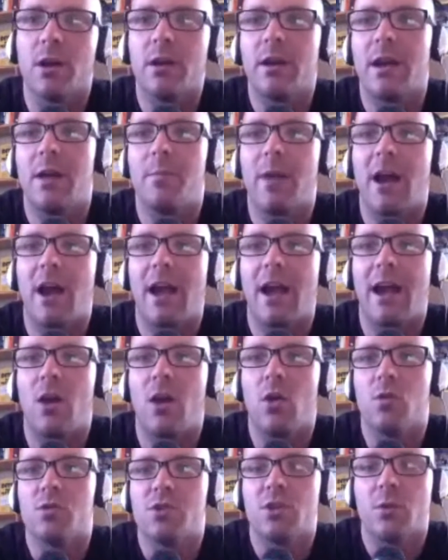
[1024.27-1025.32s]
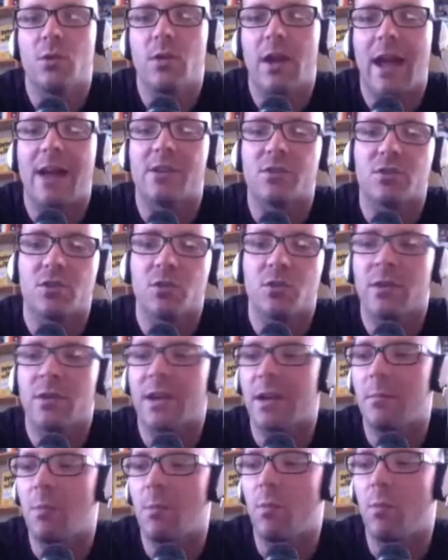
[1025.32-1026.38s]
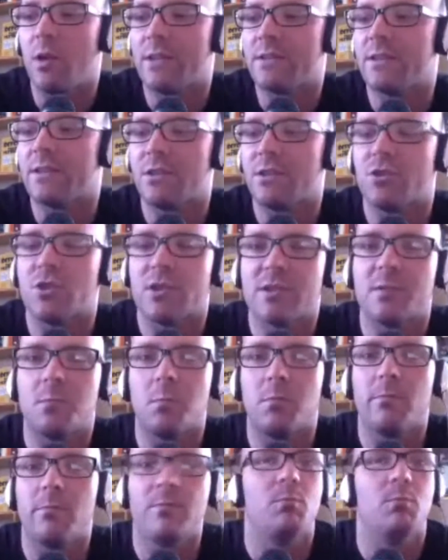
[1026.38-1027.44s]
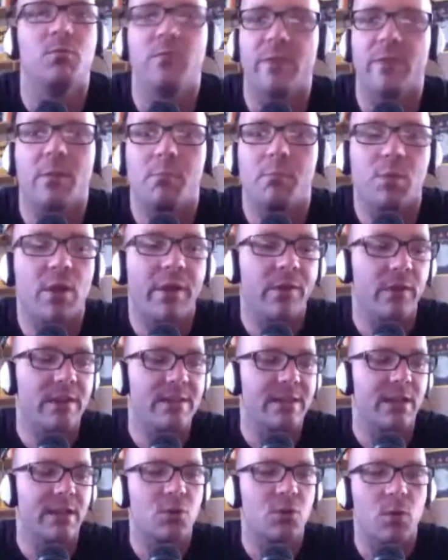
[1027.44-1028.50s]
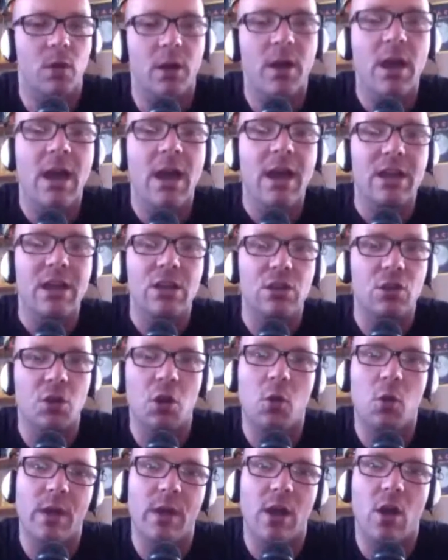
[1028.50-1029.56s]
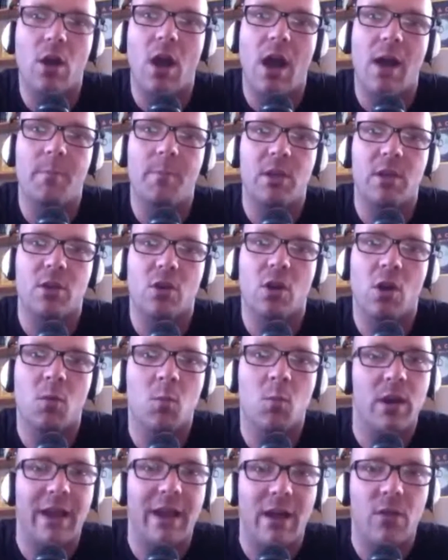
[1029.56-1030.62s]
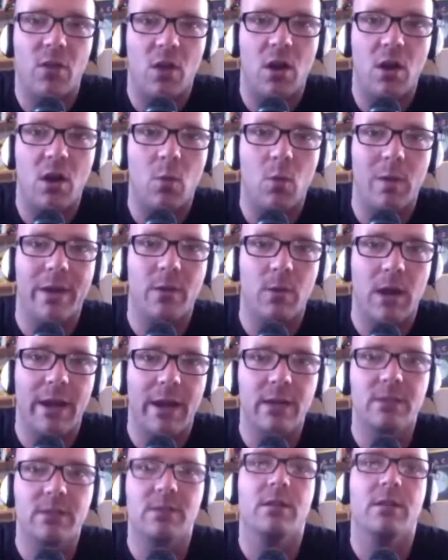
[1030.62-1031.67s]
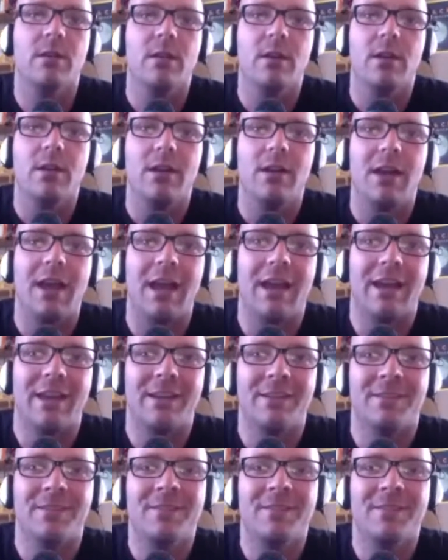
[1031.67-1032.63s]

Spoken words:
about how she had a student come up once that just very bluntly said to her, we all copy your homework out in the hallway, right? And